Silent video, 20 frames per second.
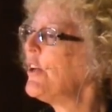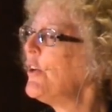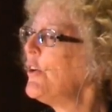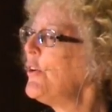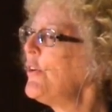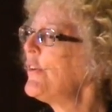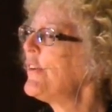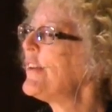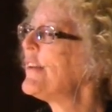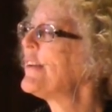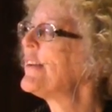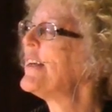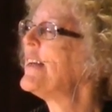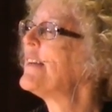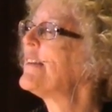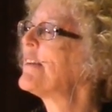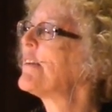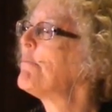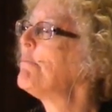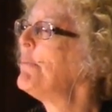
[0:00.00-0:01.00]
loses
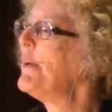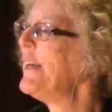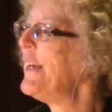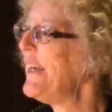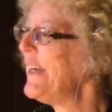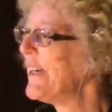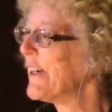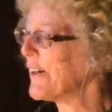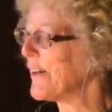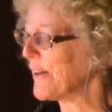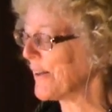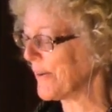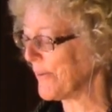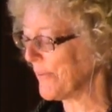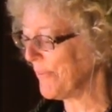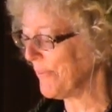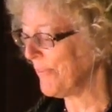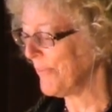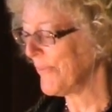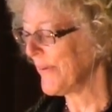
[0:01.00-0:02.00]
its
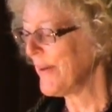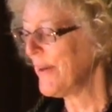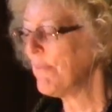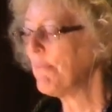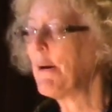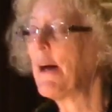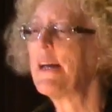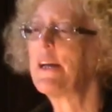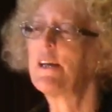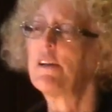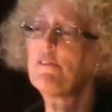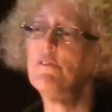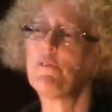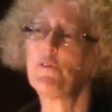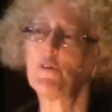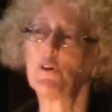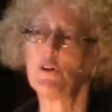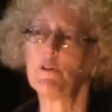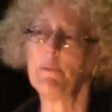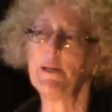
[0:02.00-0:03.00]
appeal by
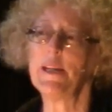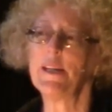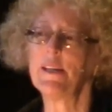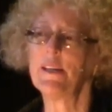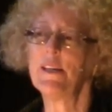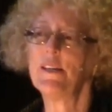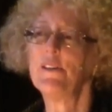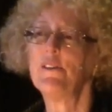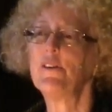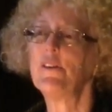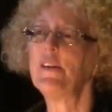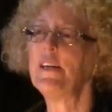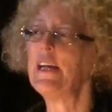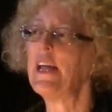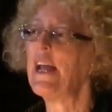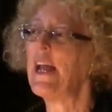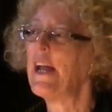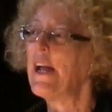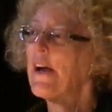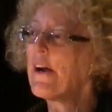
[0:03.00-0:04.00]
conforming to
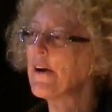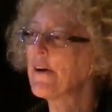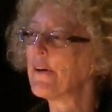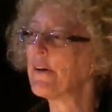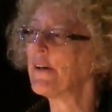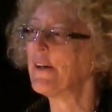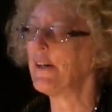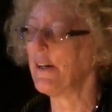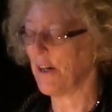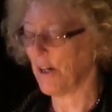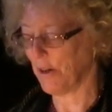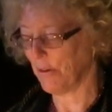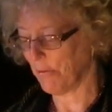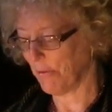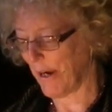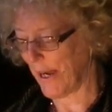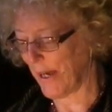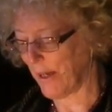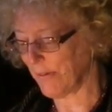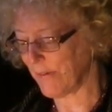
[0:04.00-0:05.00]
the air
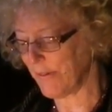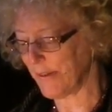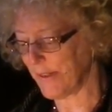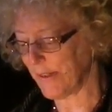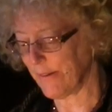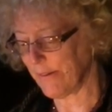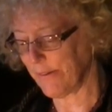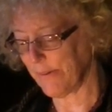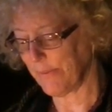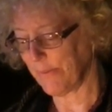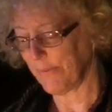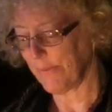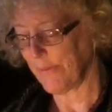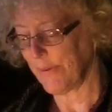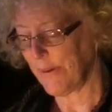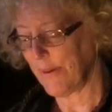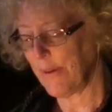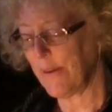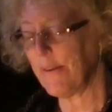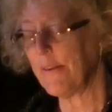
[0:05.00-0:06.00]
around it.
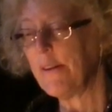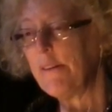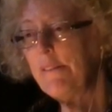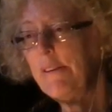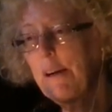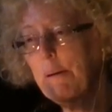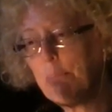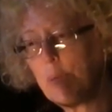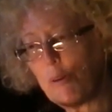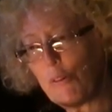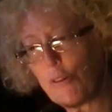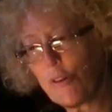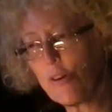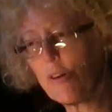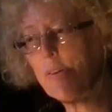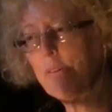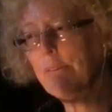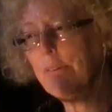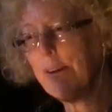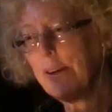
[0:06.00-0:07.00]
The
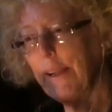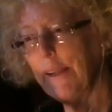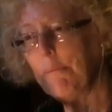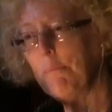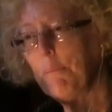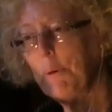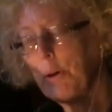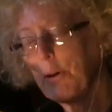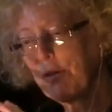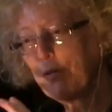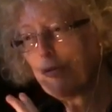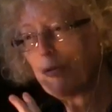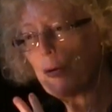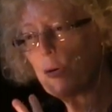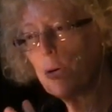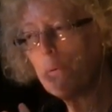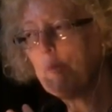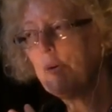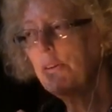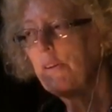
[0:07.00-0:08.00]
temperature, it
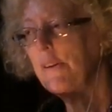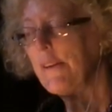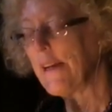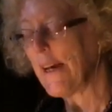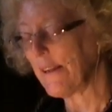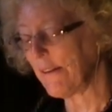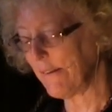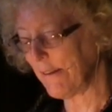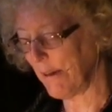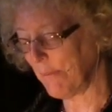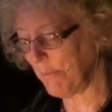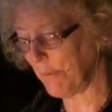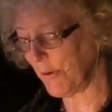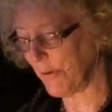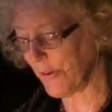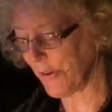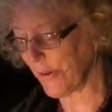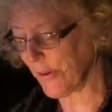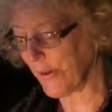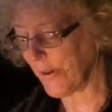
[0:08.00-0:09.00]
conforms to that
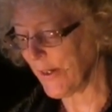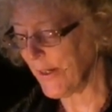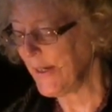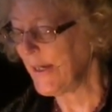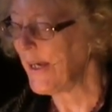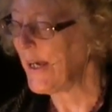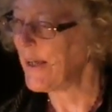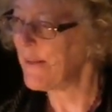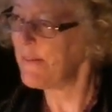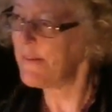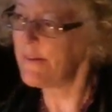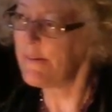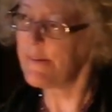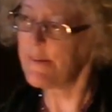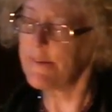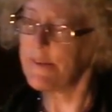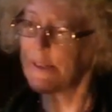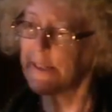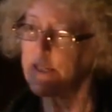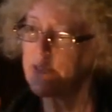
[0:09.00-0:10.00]
temperature. And this
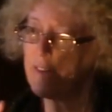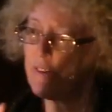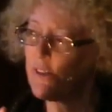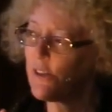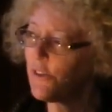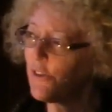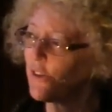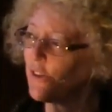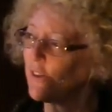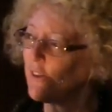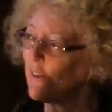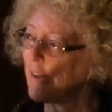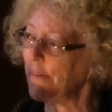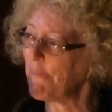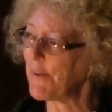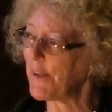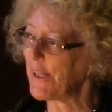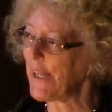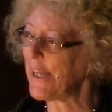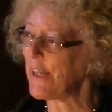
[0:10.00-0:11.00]
is the condition of
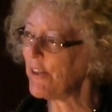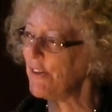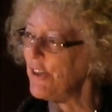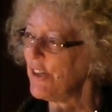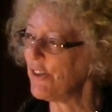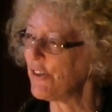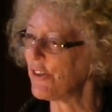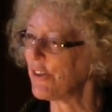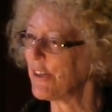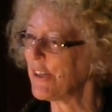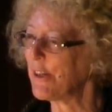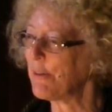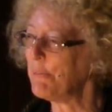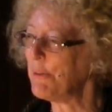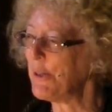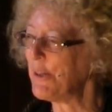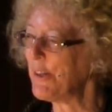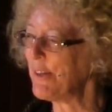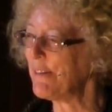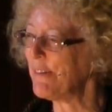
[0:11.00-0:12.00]
the Laodicean
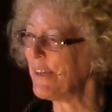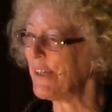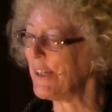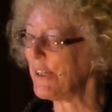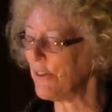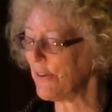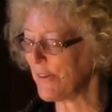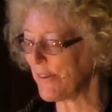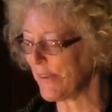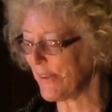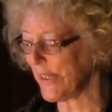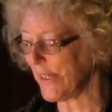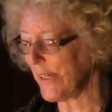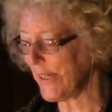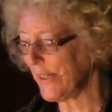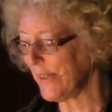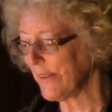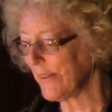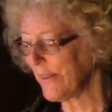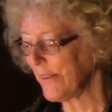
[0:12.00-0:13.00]
community, you
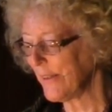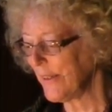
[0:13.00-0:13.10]
see.